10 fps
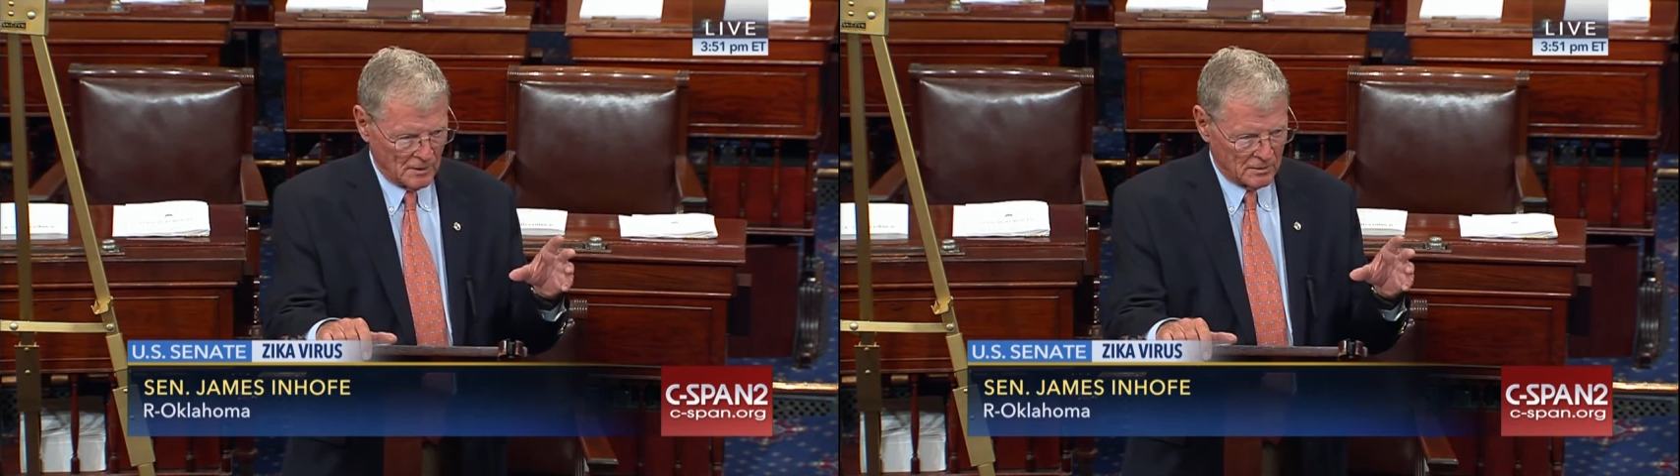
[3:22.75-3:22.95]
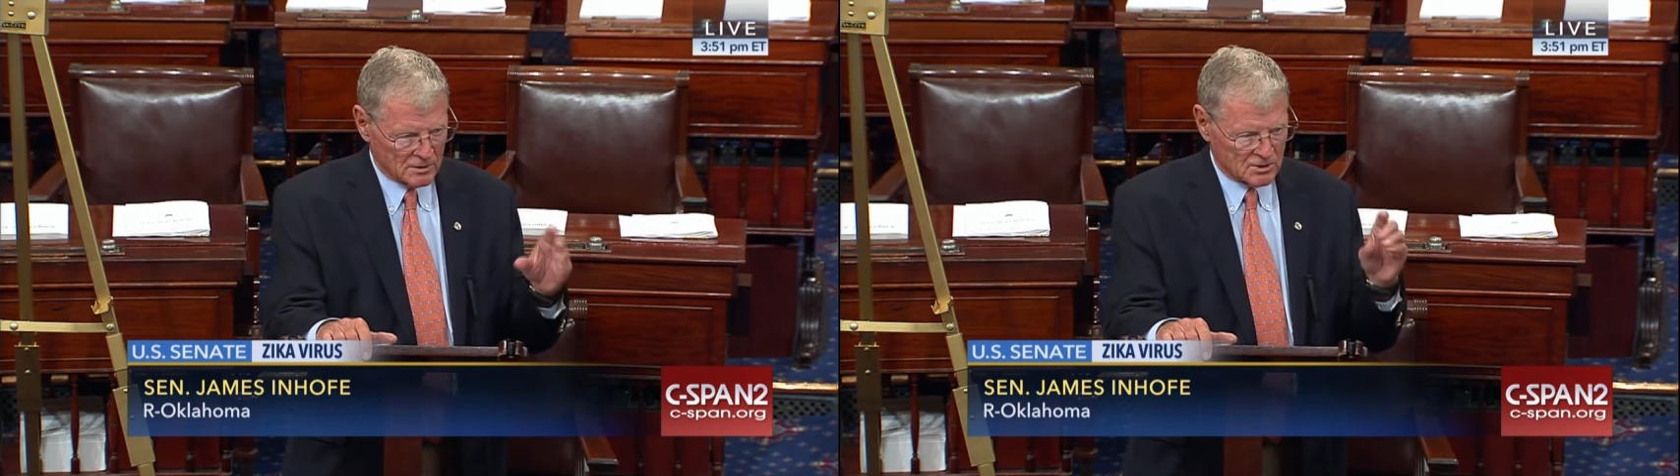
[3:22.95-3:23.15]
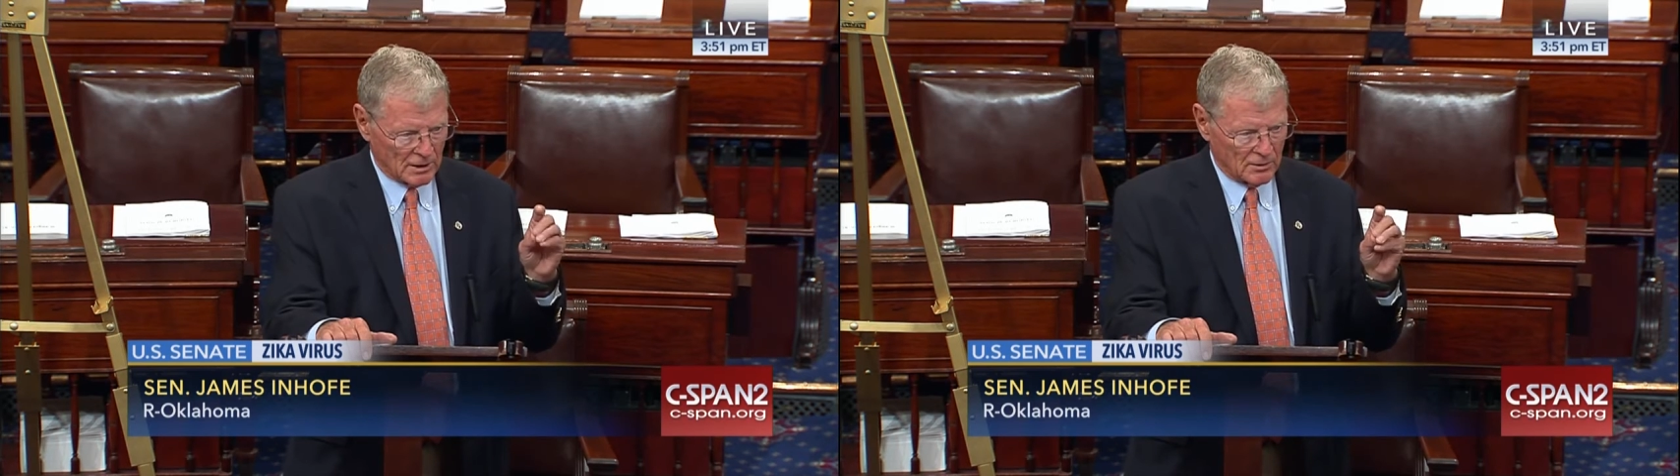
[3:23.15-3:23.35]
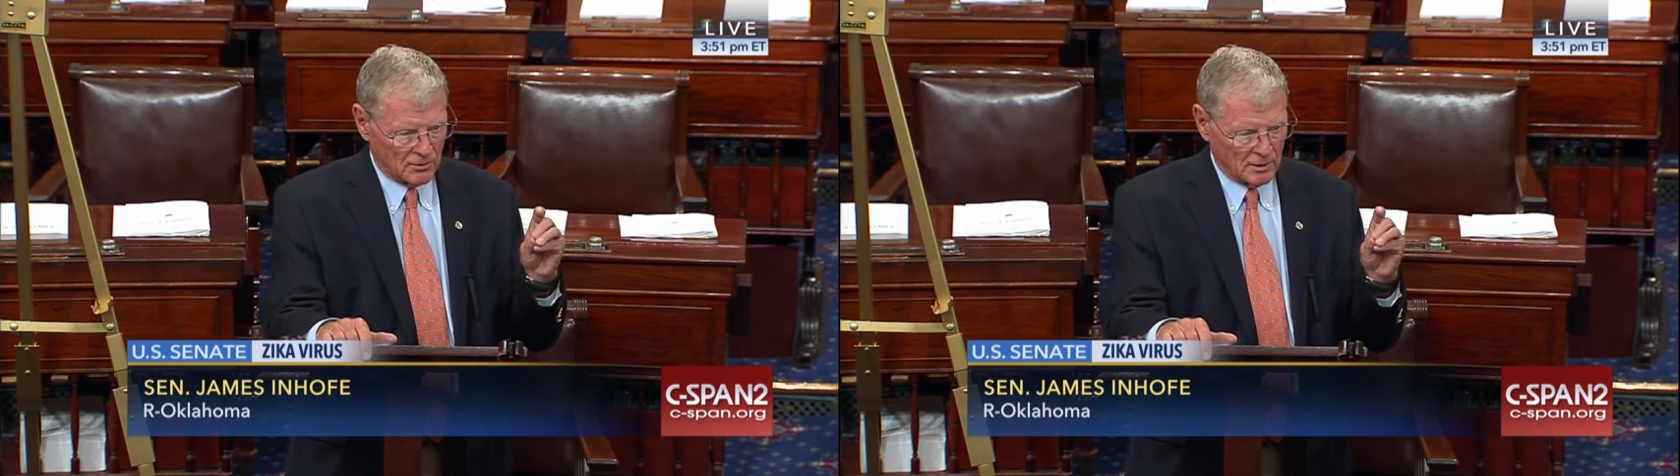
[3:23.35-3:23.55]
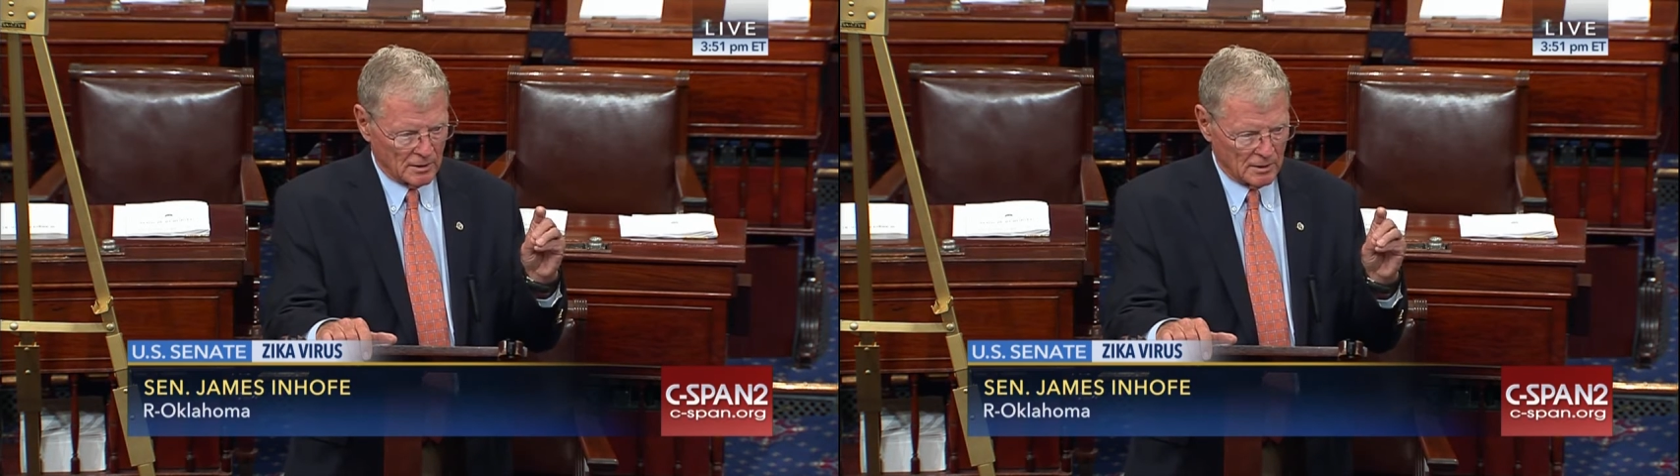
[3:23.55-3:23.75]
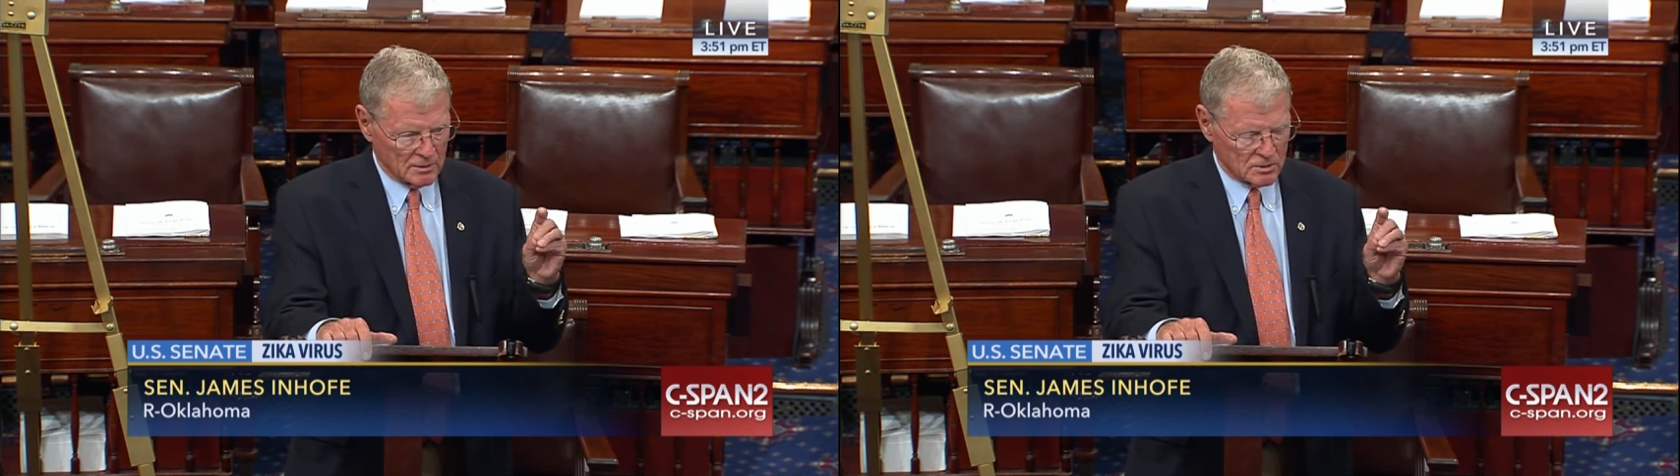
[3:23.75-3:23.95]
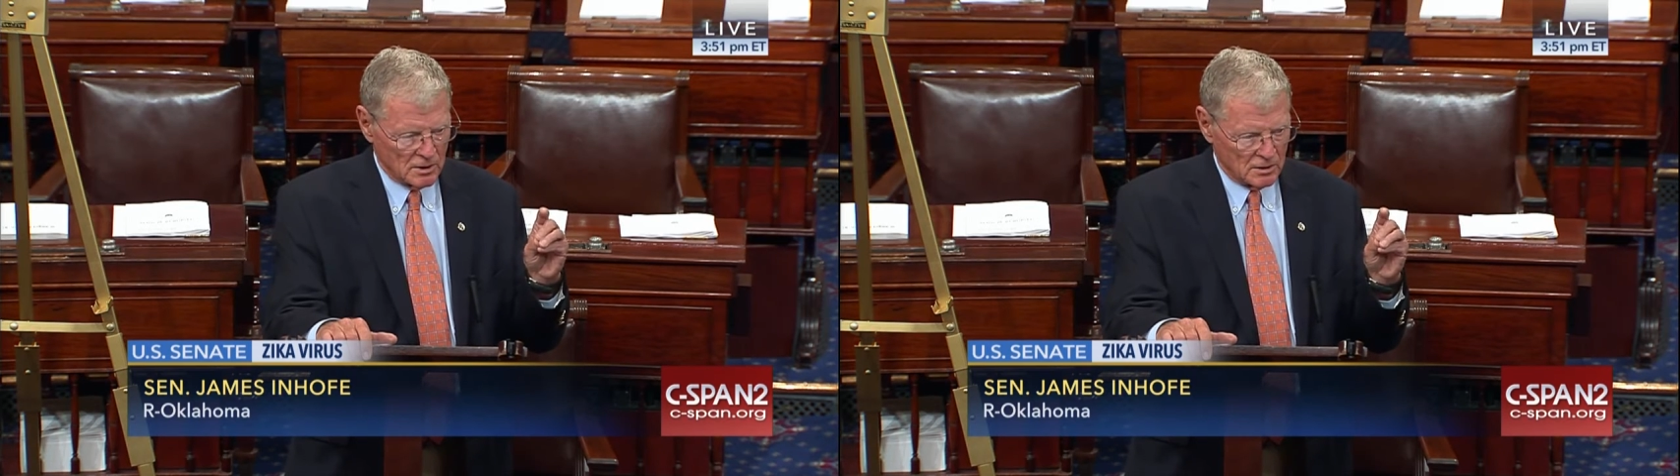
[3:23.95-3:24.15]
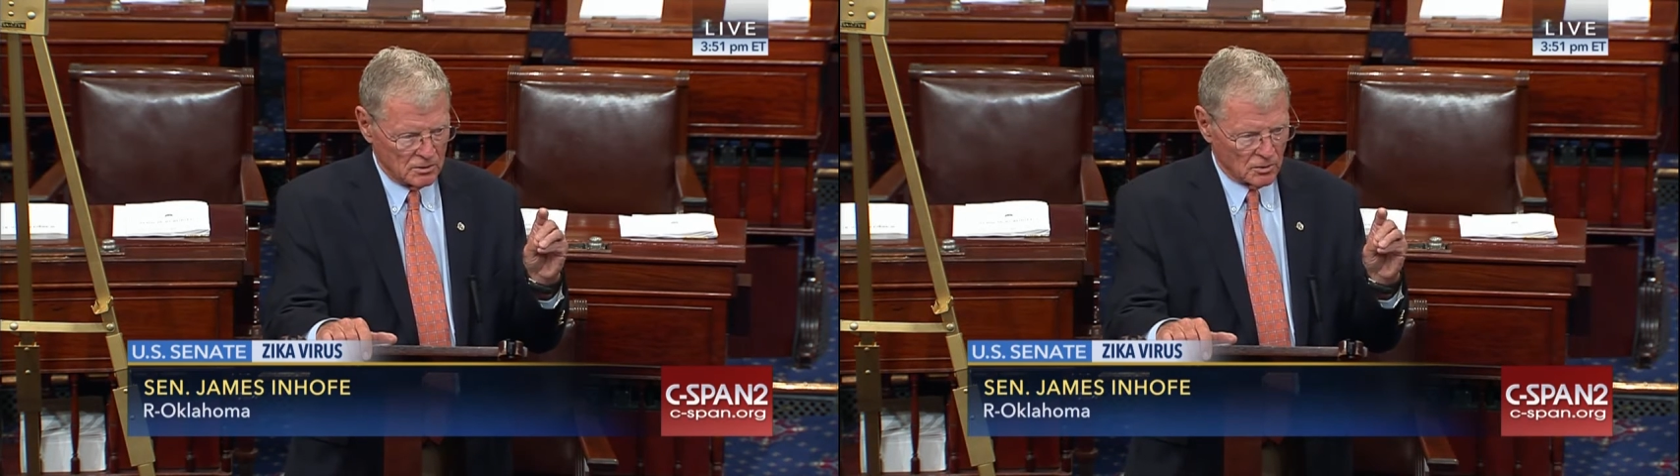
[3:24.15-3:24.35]
The second thing is
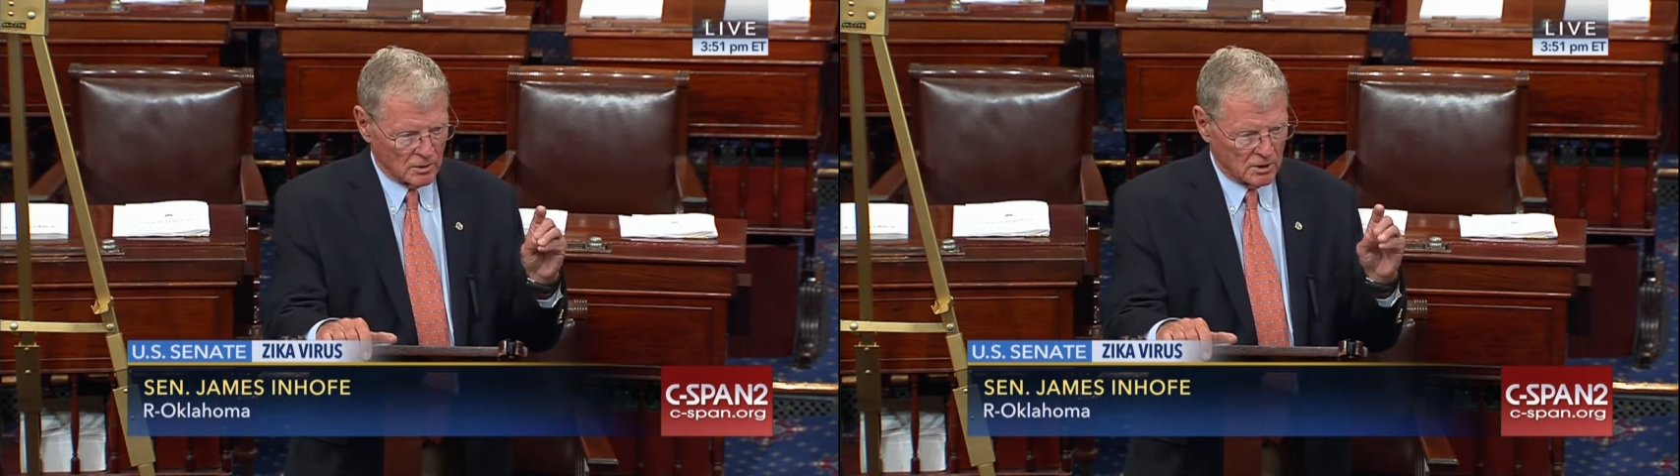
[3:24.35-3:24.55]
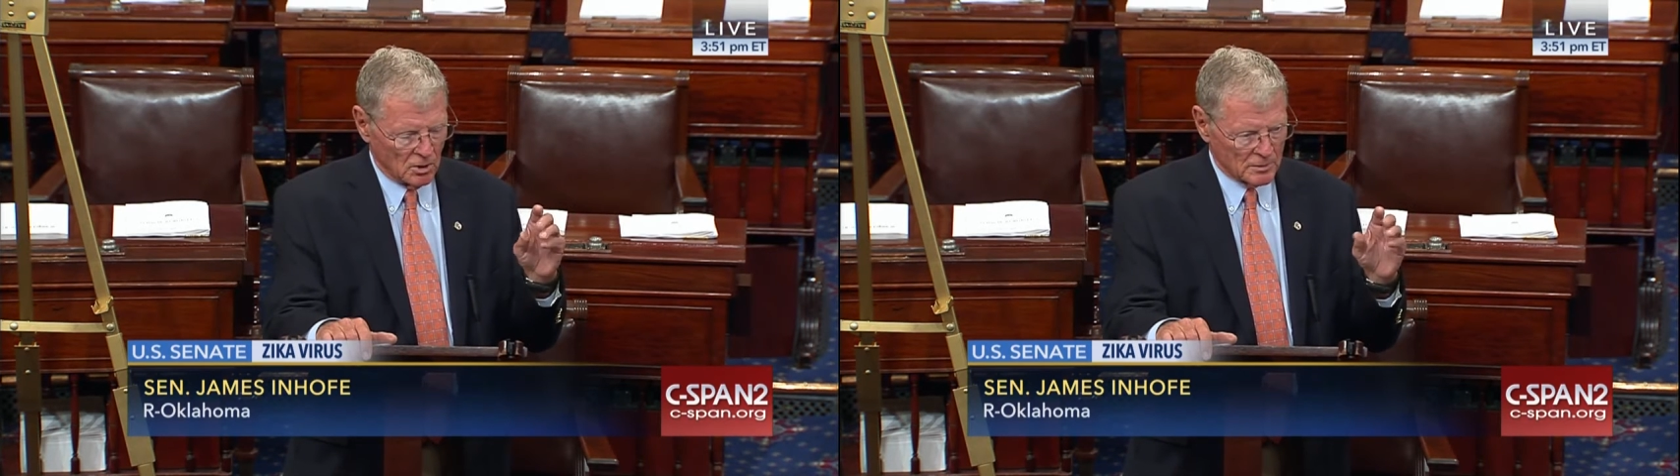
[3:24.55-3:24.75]
you can kill